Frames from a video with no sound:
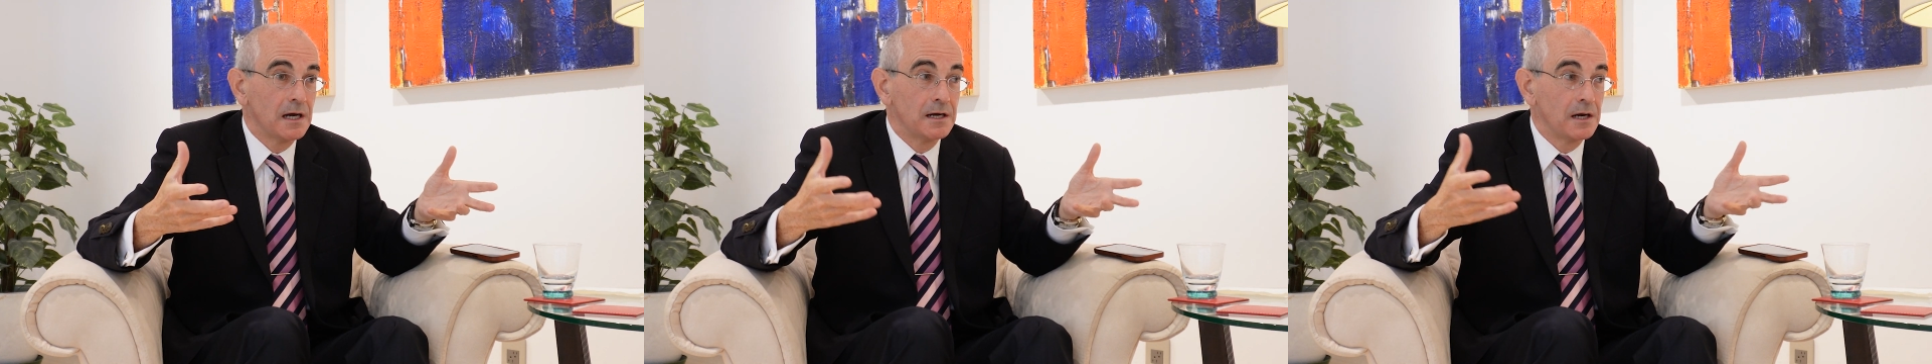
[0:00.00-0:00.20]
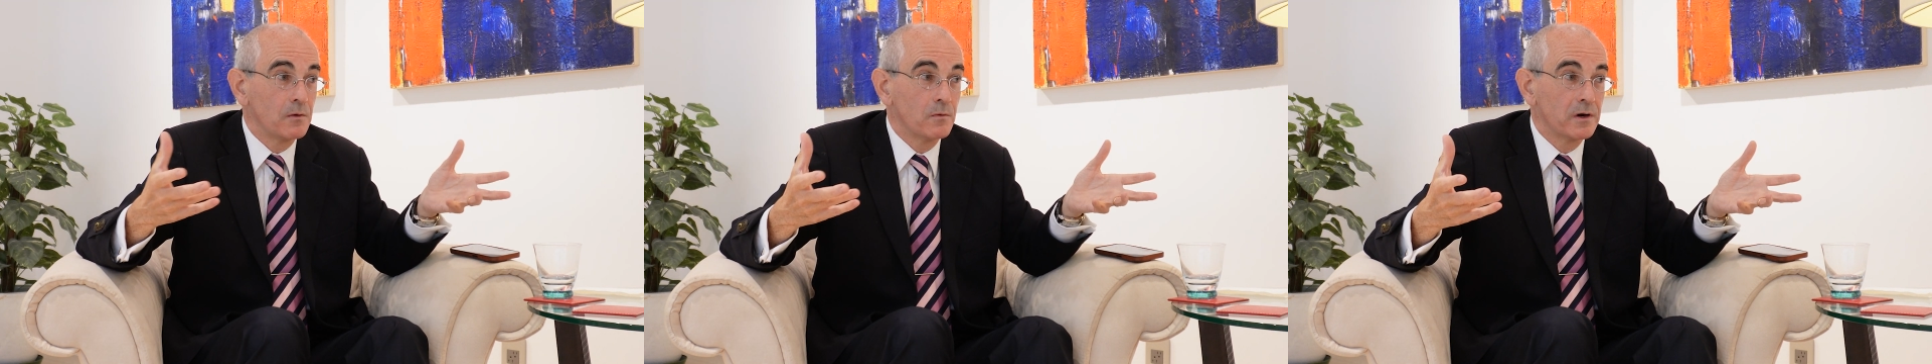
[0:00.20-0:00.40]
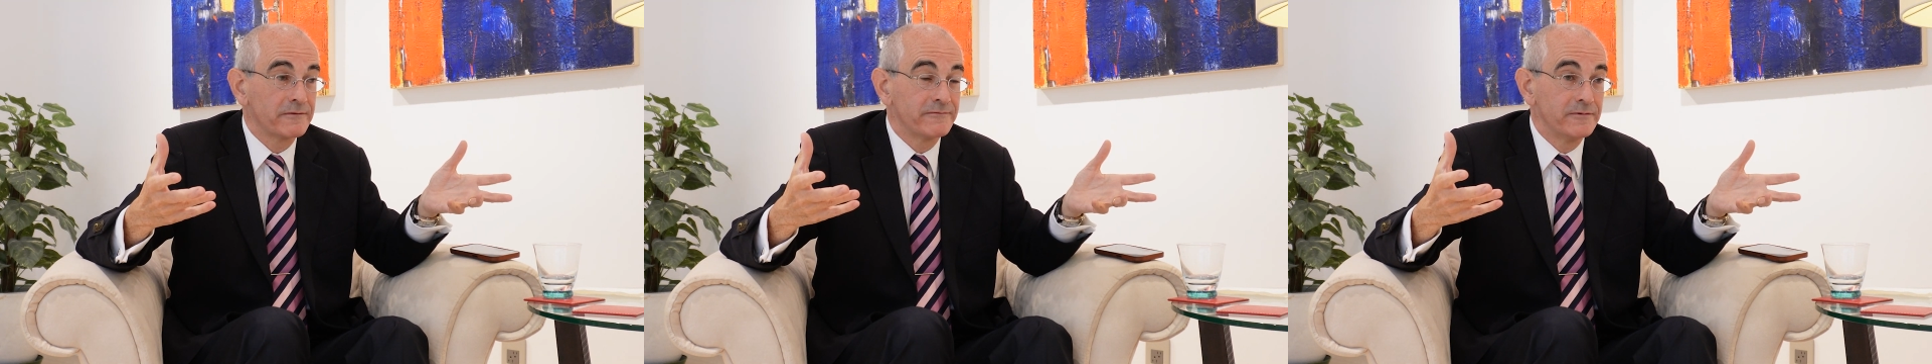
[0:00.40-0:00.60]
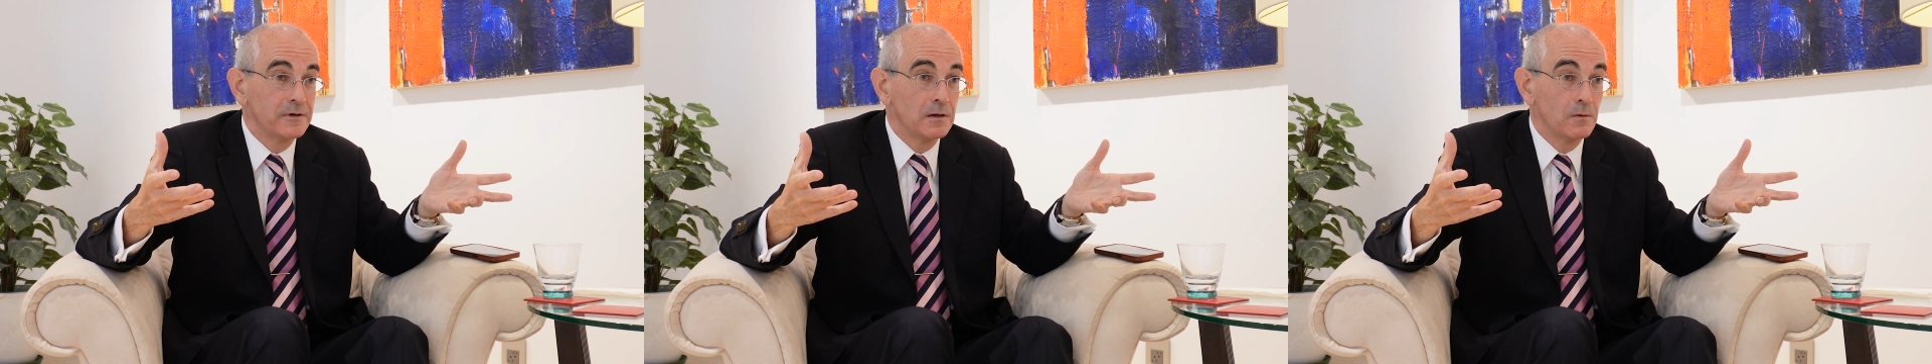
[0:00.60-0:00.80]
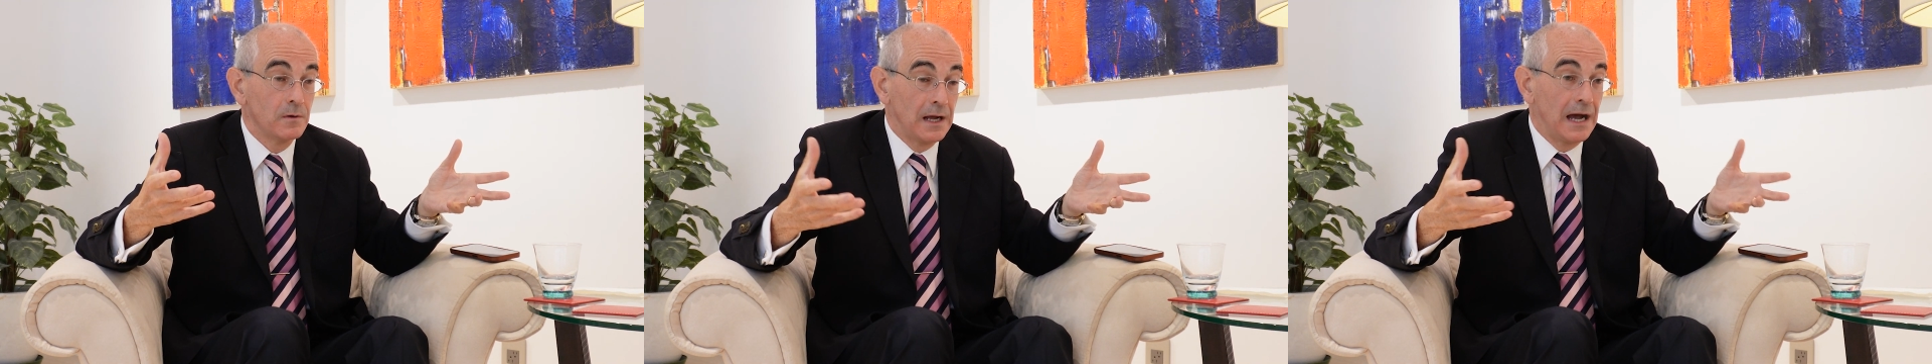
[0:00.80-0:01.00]
and it worked
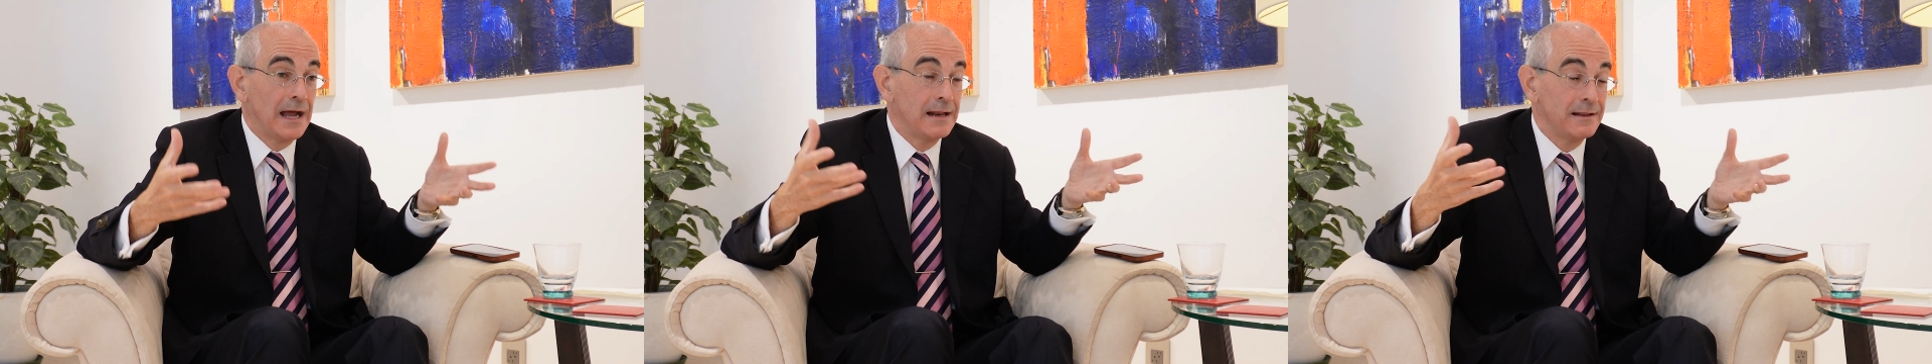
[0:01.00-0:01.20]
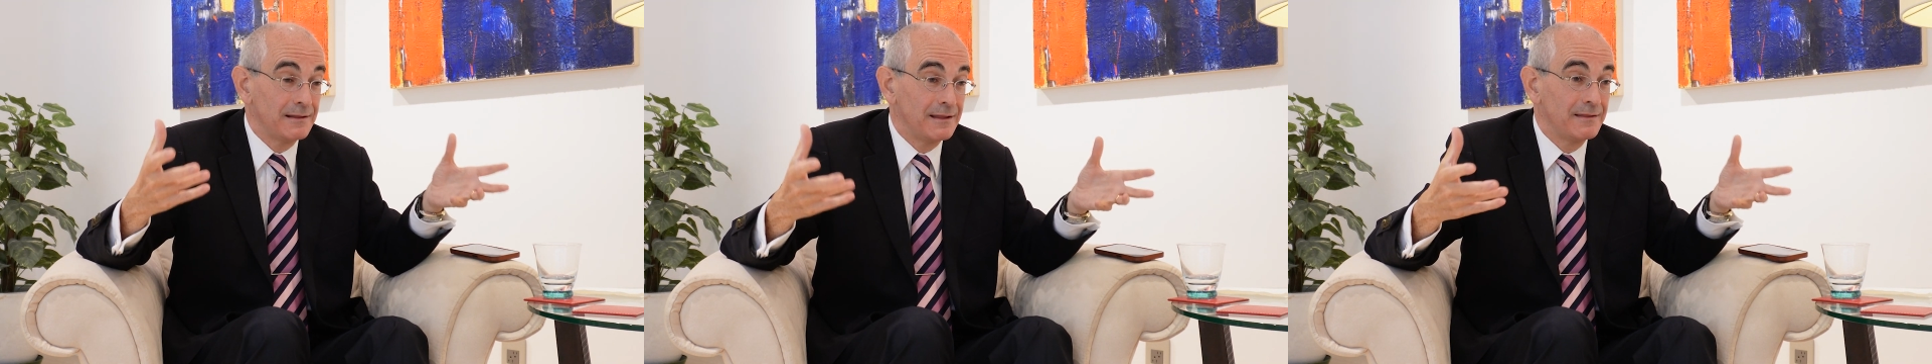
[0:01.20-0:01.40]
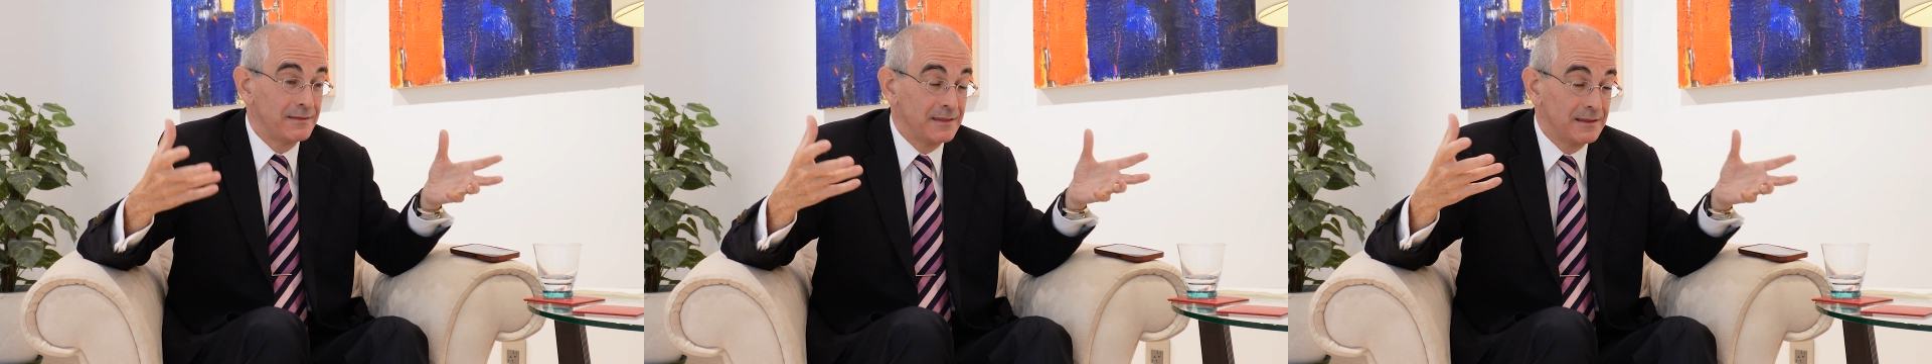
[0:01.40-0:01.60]
very, and